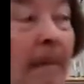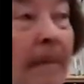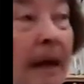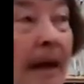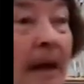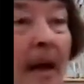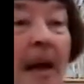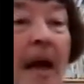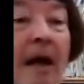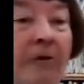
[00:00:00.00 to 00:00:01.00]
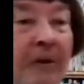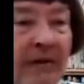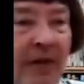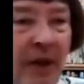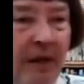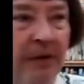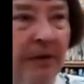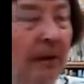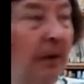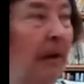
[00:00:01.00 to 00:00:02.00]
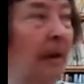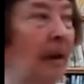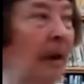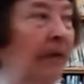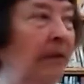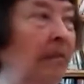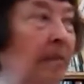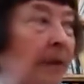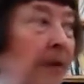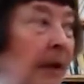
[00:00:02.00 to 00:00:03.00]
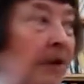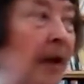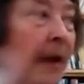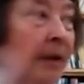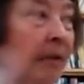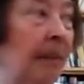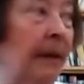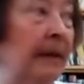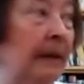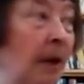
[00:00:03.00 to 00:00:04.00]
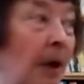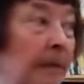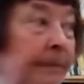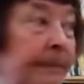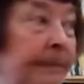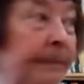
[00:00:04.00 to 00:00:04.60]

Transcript: meaning hundreds of years if Mother Nature had to replace it all.